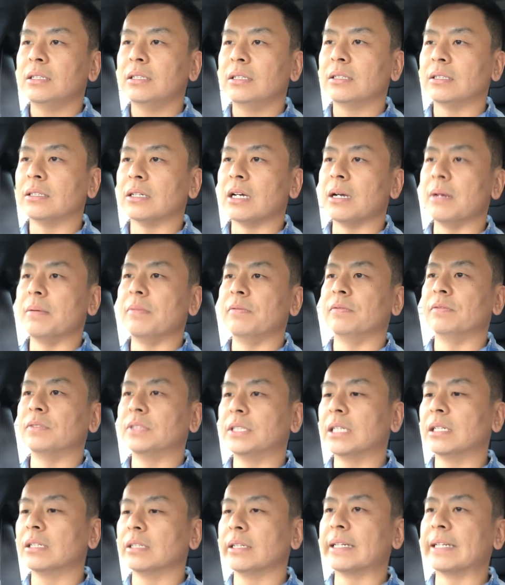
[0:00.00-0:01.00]
So I'm
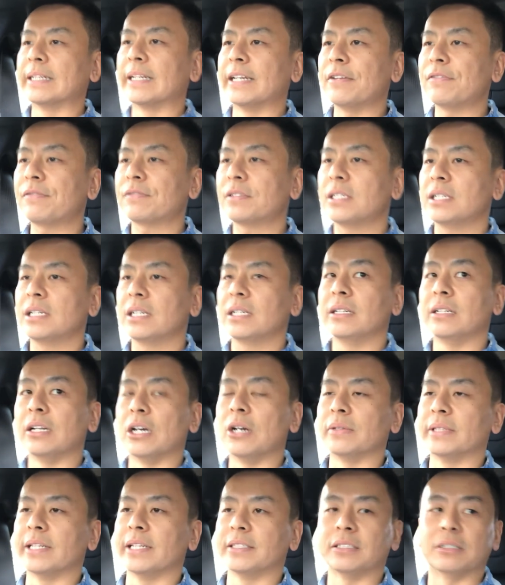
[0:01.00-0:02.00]
signaling left.
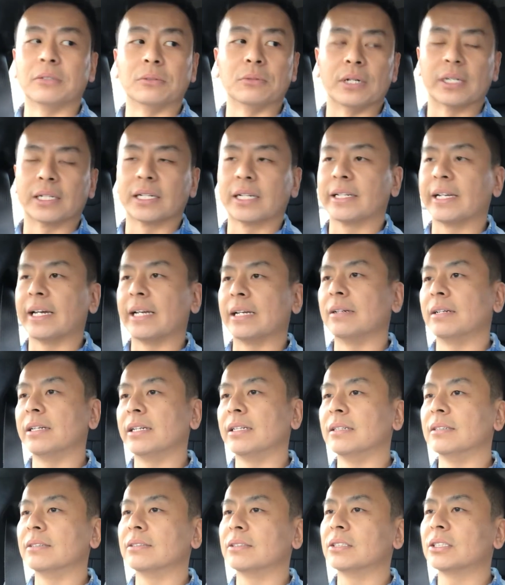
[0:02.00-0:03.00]
No, that didn't work. Okay, I'm
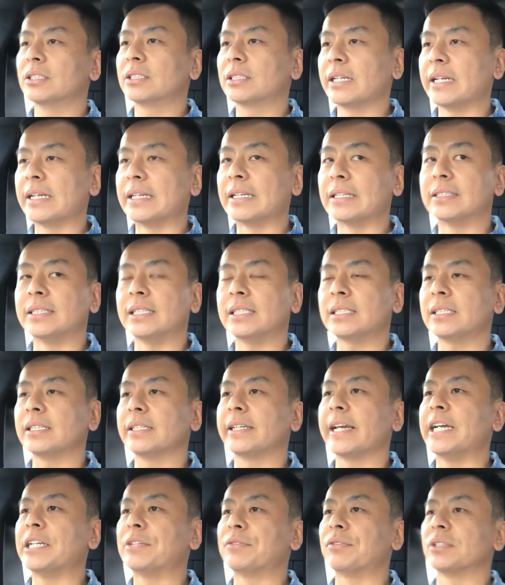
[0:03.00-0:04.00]
going to just
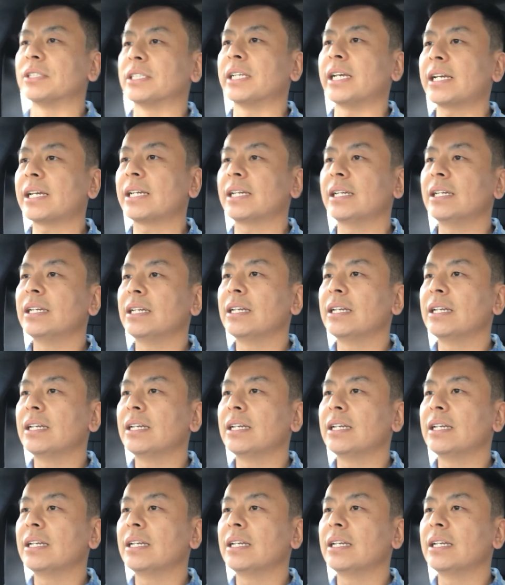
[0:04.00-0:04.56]
disengage for a sec.